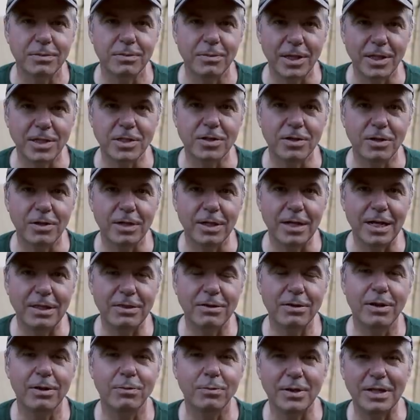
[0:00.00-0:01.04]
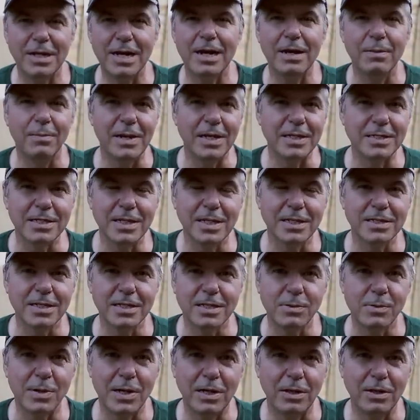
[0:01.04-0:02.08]
when I started. I thought it would kind of make sense as
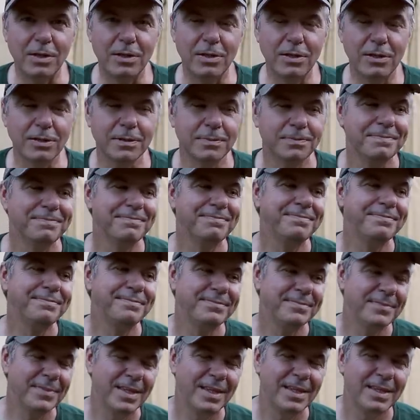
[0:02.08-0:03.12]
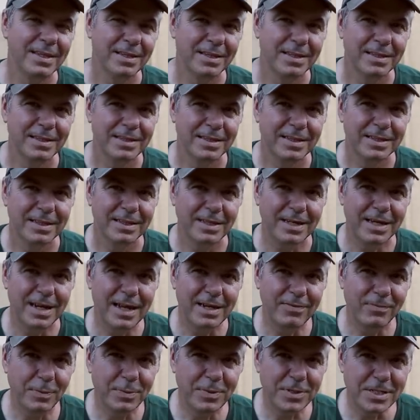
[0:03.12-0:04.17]
I went along. Kind
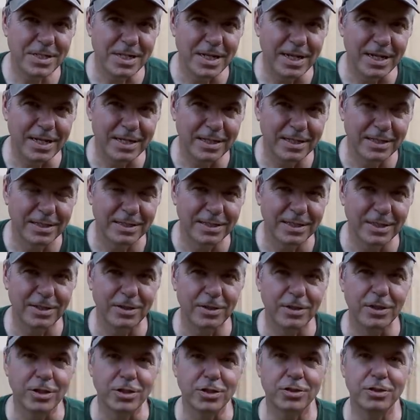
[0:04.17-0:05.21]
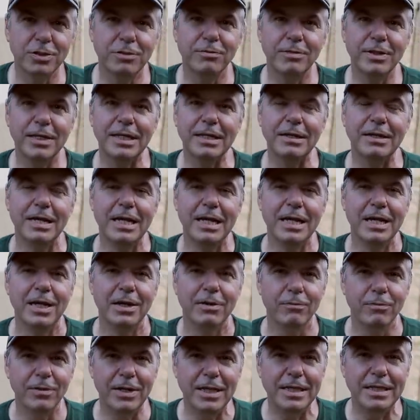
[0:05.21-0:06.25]
of a mistake. You know, you should really
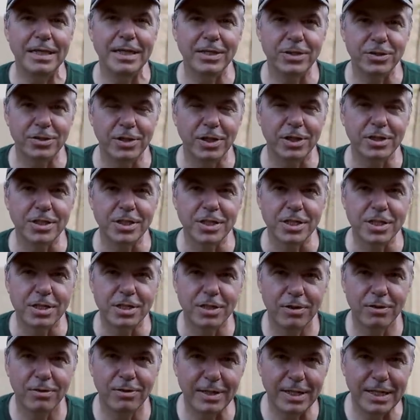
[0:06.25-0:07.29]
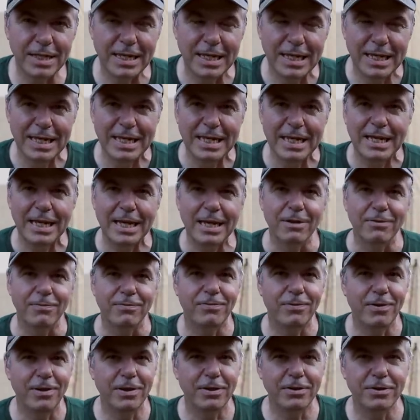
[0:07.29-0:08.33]
read the instructions thoroughly, get a
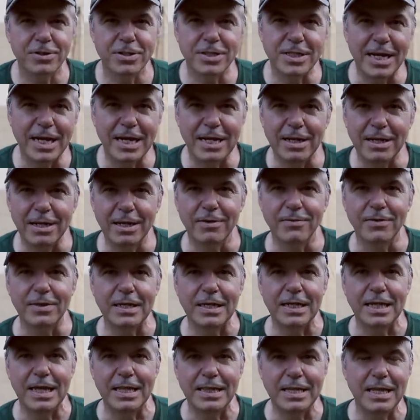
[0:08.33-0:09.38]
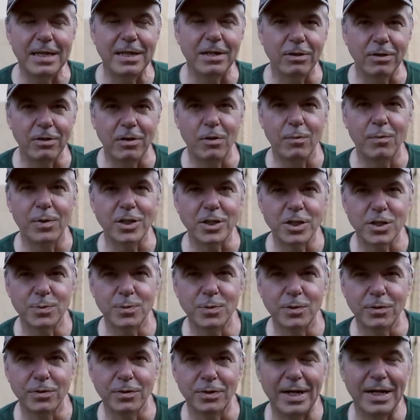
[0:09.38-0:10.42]
full understanding of it, and then it'll go much
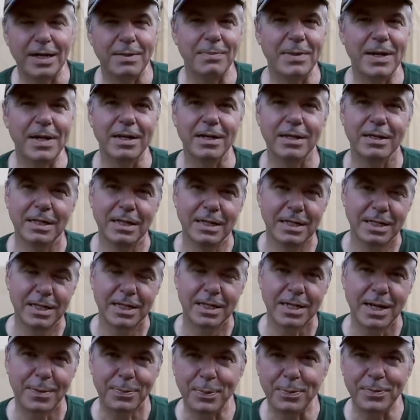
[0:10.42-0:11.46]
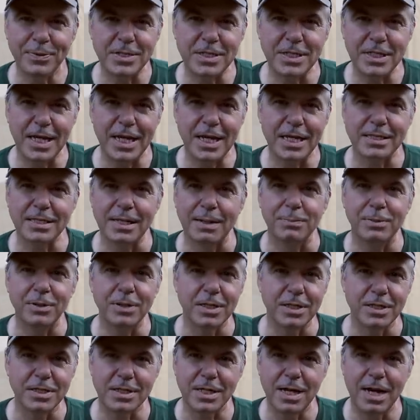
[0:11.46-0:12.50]
smoother. I had made a couple mistakes. I put
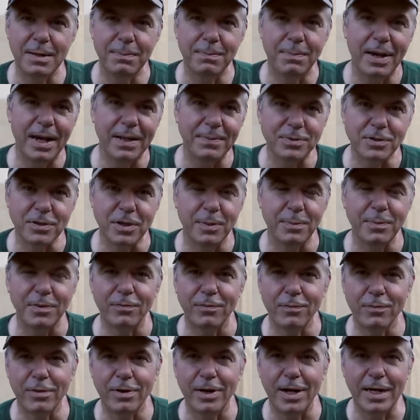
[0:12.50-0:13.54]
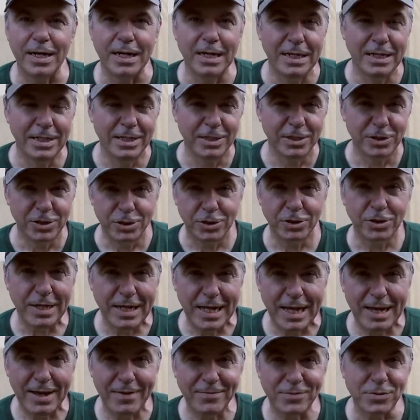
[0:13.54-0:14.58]
the side pipes on before I should
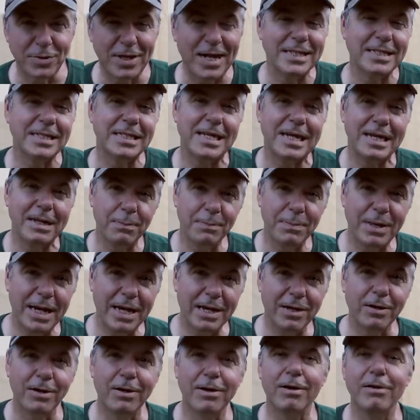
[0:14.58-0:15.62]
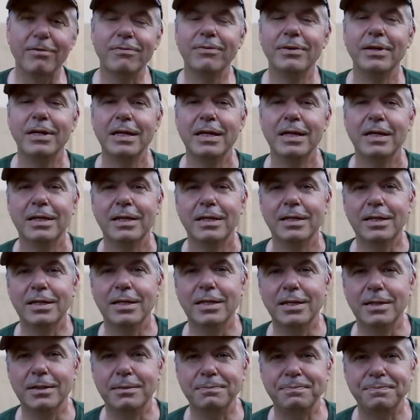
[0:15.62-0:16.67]
have, so I had to take them back off.
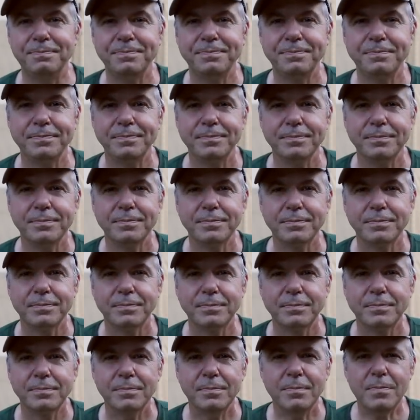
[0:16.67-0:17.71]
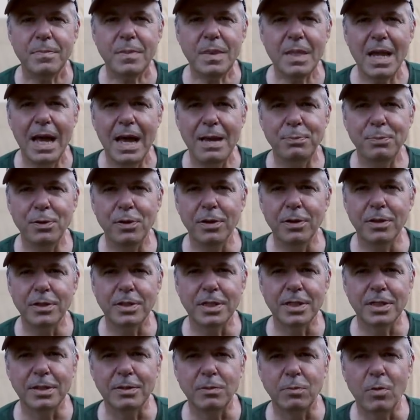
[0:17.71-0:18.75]
Um, I put
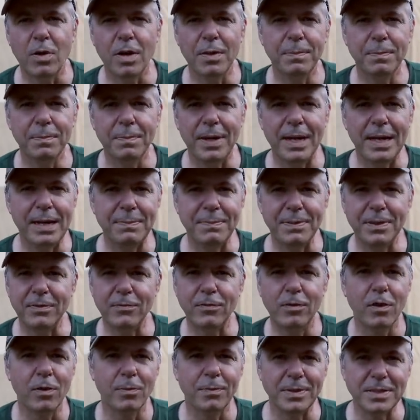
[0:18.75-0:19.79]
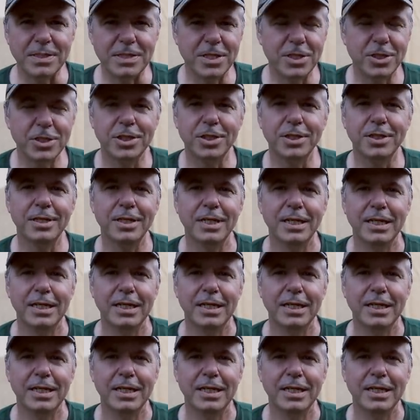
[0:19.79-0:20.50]
uh, one pipe in the wrong position